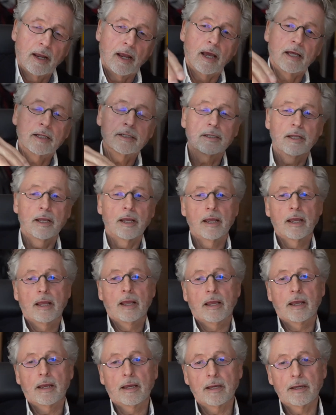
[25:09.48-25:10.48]
And
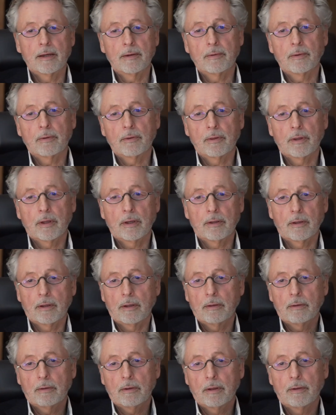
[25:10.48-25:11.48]

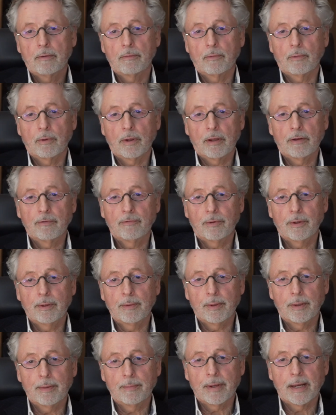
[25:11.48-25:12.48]
if
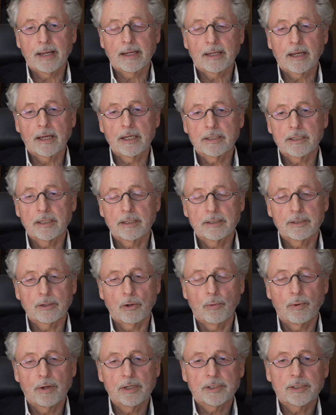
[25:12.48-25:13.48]
in my case, it's
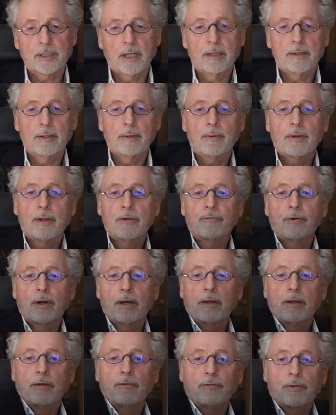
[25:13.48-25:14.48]
always if
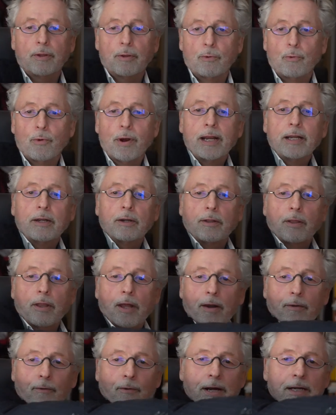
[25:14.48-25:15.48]
the
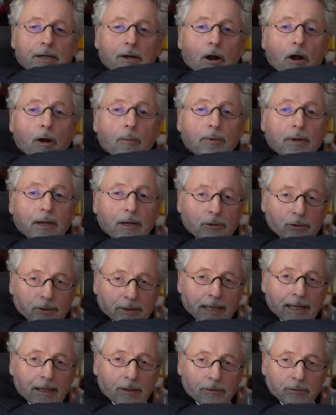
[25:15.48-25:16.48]
right arm
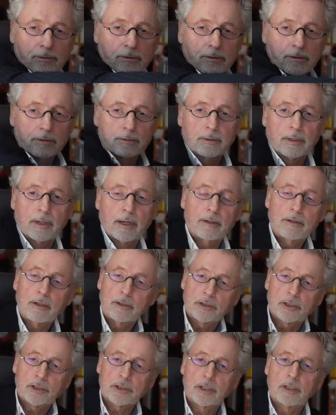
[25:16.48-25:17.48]
goes out, and
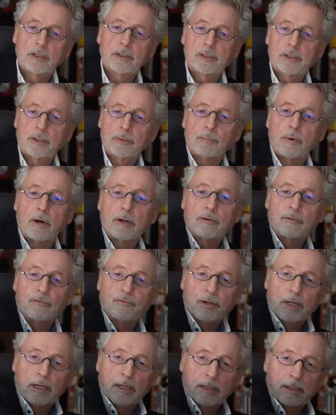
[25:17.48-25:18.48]
it's just this is body
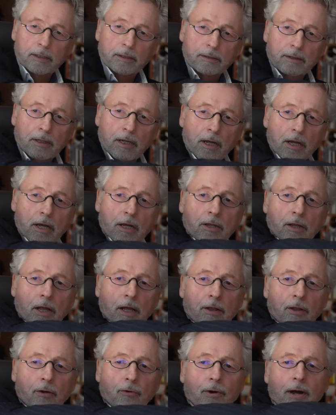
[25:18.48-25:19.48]
feeling,
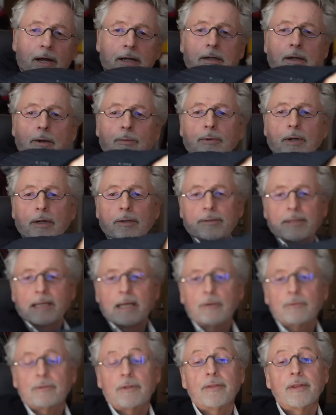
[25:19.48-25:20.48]
then the right arm goes
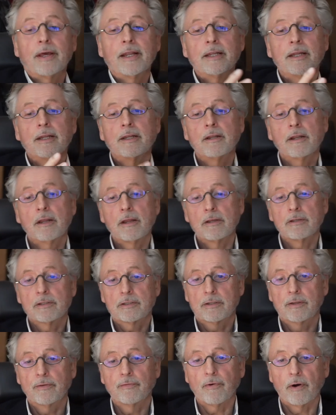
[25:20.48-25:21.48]
out, and then it
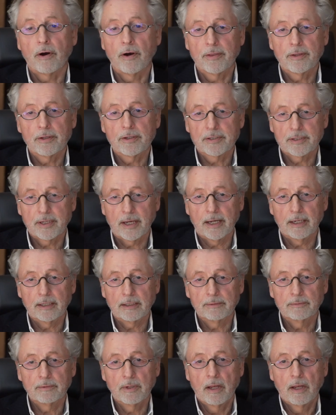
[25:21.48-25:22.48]
is the father's side.